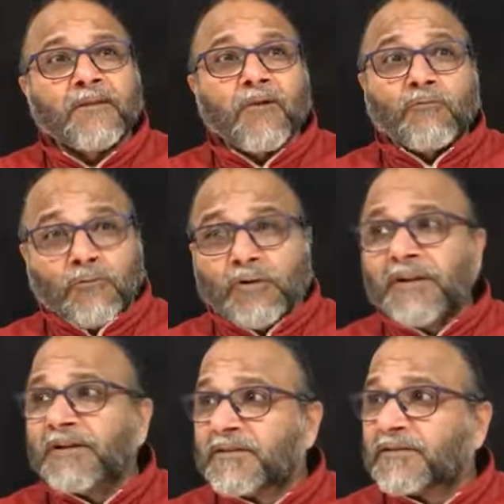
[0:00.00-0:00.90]
of good
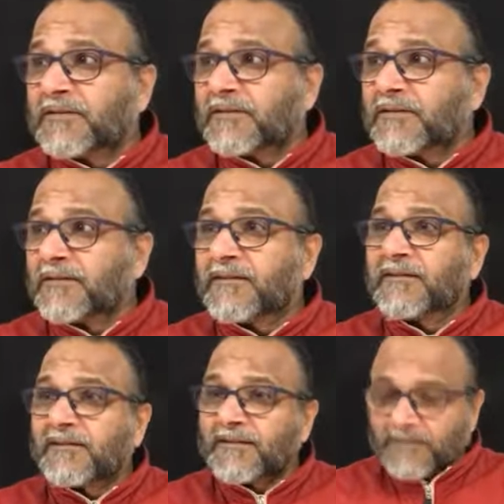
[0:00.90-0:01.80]
deeds.
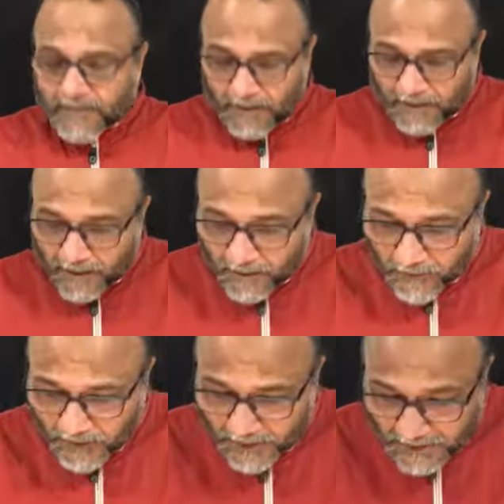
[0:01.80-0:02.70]
Then third
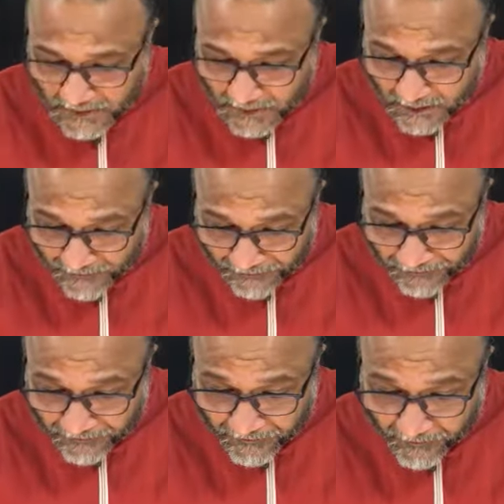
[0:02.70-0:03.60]
one is
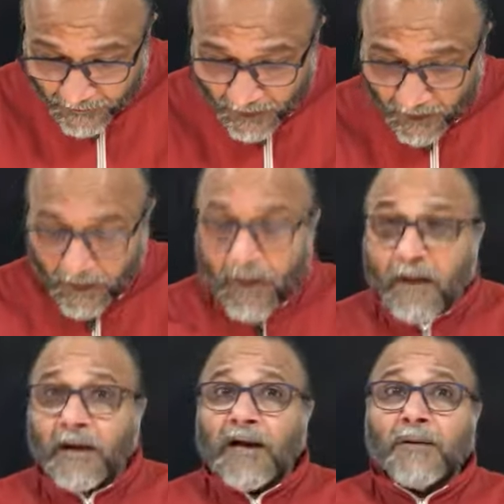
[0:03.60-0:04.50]

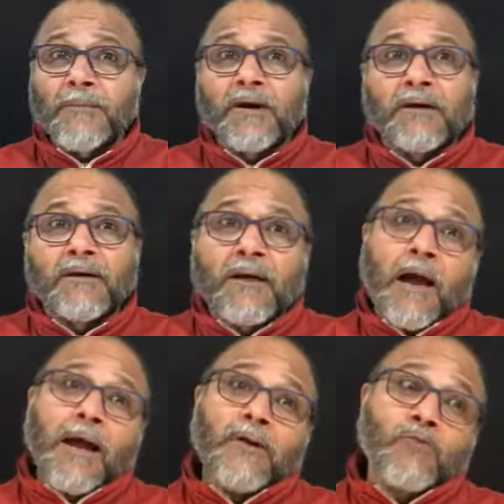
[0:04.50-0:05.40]
karma.
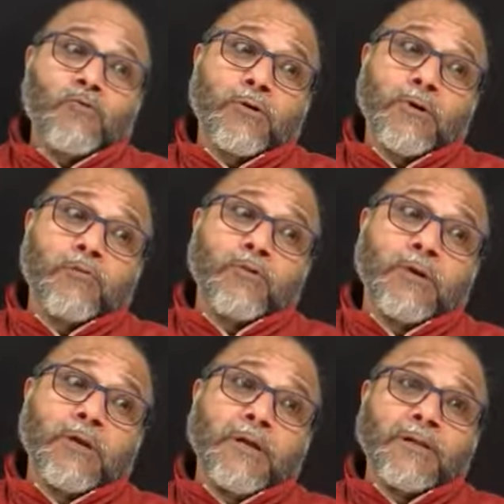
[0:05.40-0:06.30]
I do only
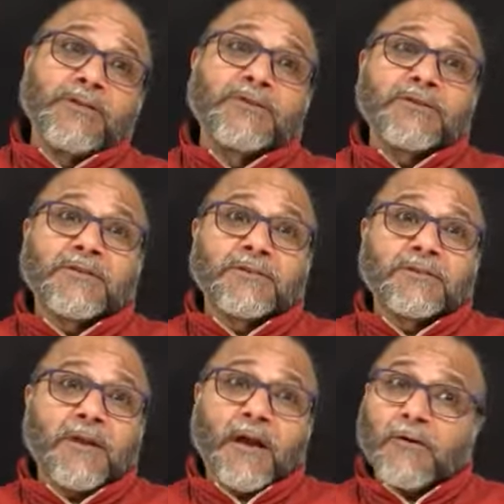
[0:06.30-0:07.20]
good deeds.
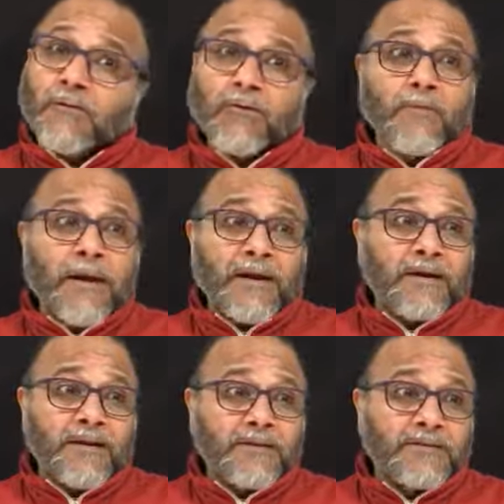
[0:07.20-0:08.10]
I don't do
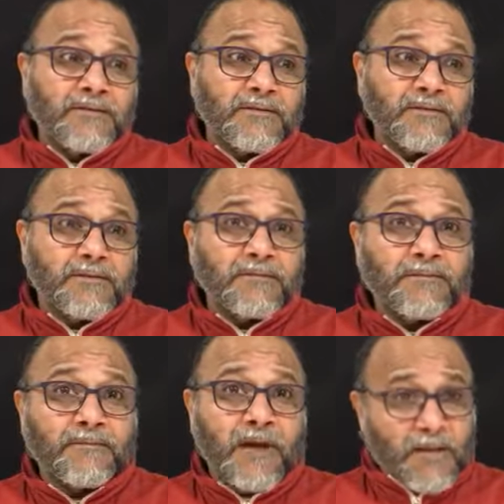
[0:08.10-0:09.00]
bad deeds.
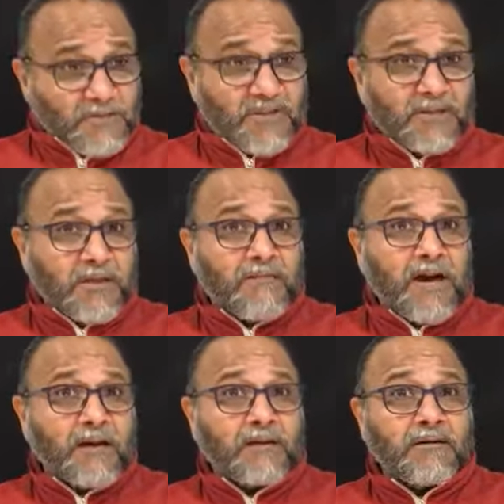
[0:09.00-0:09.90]
I am
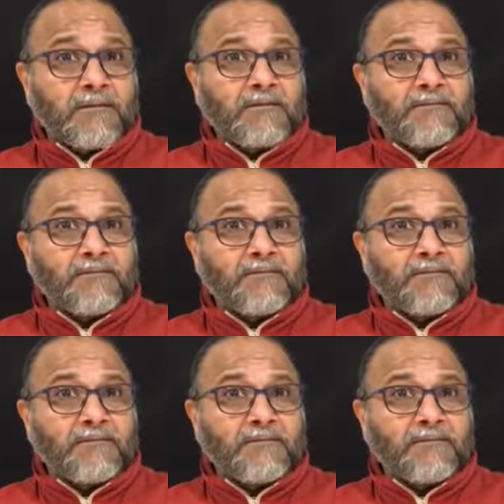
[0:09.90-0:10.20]
Satyavan.